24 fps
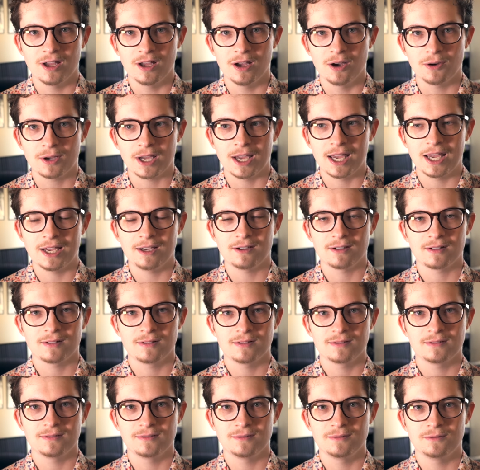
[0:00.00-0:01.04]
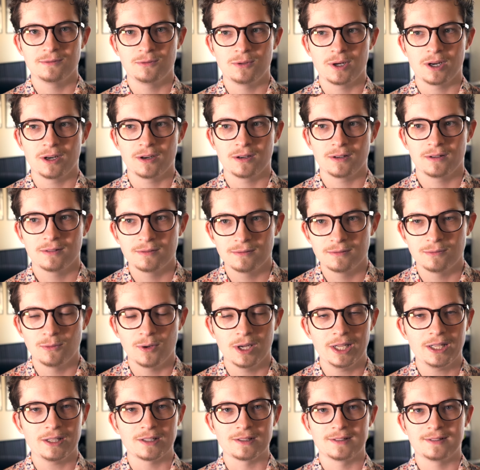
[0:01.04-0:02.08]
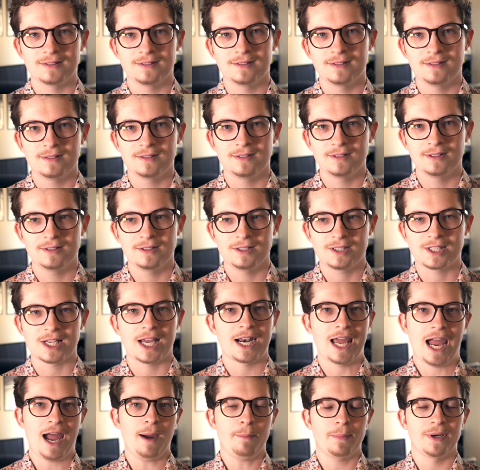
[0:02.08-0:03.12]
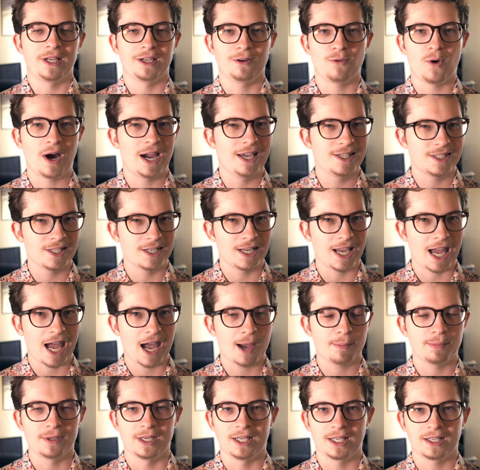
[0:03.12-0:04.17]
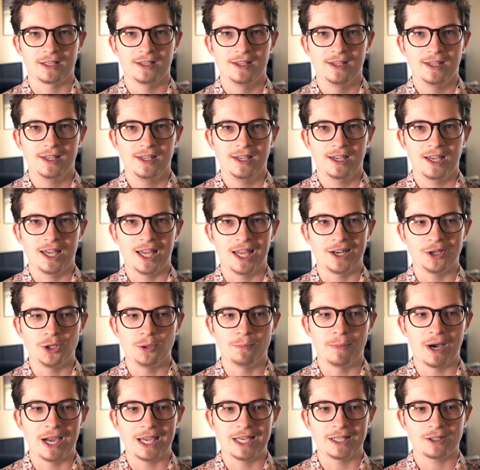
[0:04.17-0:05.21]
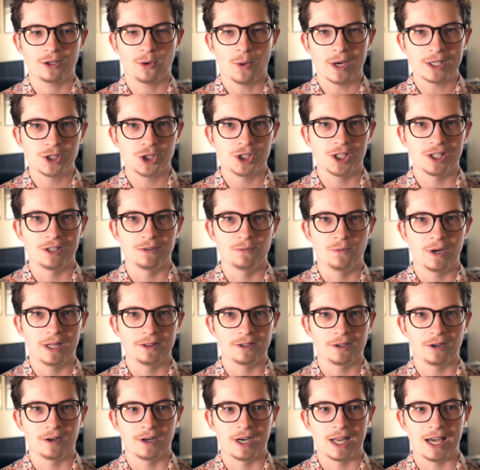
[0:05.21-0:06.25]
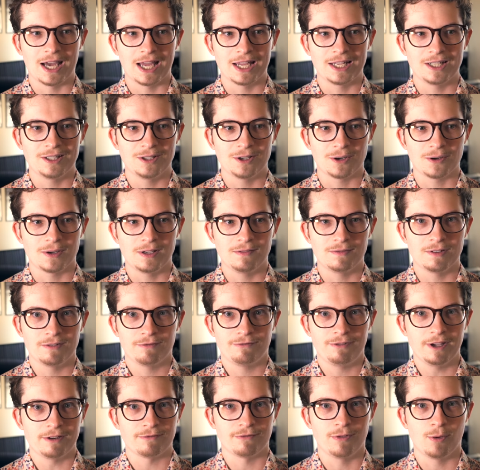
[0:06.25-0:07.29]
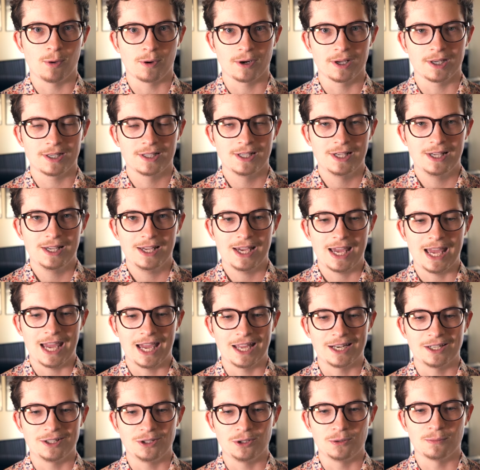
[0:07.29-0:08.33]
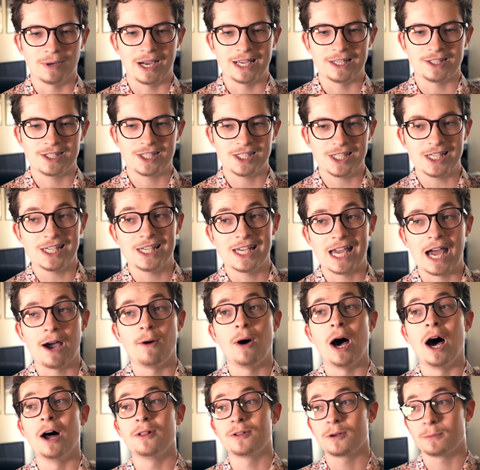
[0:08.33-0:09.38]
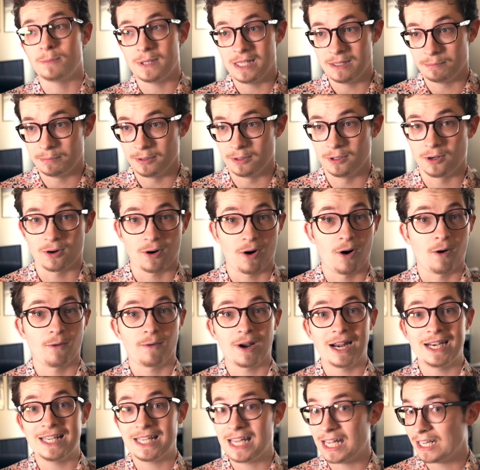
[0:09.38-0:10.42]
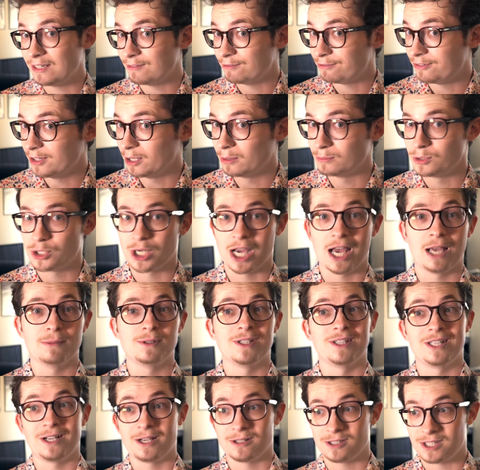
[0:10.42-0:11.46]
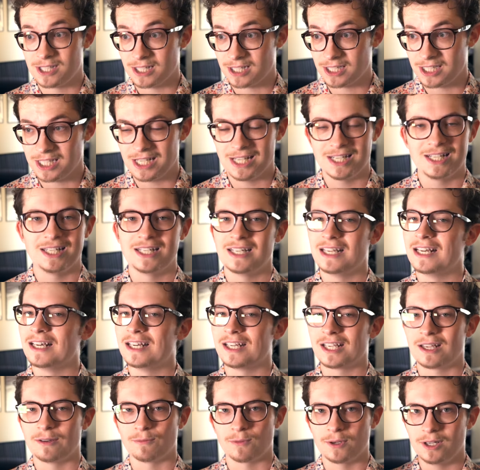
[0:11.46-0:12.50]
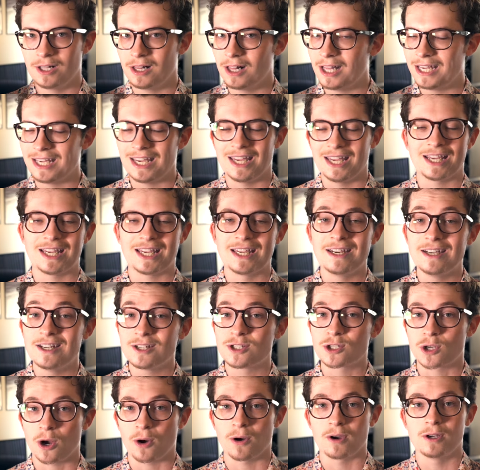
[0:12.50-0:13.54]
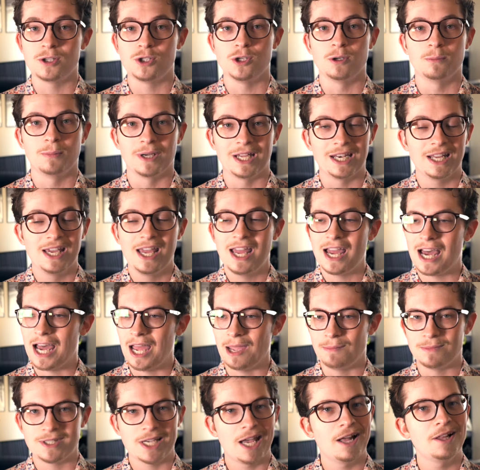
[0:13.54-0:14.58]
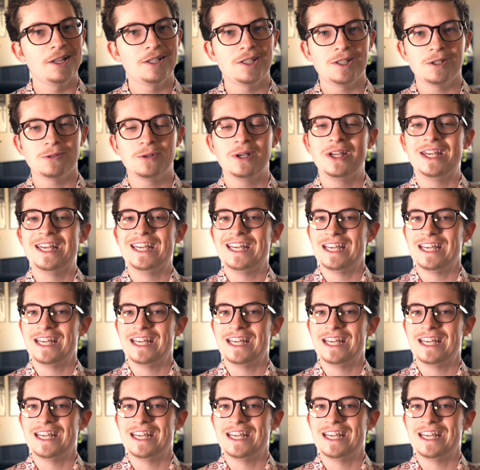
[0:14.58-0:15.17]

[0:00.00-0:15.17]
okay, what? It's not happening. Why isn't it happening? And you might question whether or not you're even fit for it. And you might see how other people are already getting film jobs and they're succeeding, and it can discourage you. But I'm telling you,